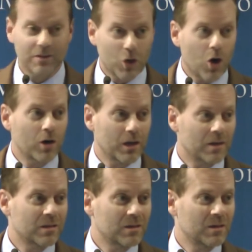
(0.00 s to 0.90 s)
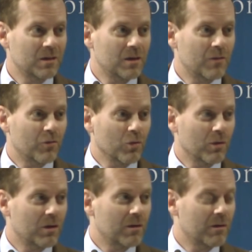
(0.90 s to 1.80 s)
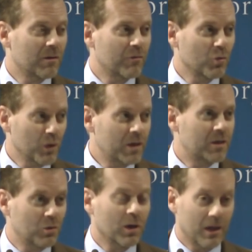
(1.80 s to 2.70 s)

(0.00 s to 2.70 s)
target for, for ridicule.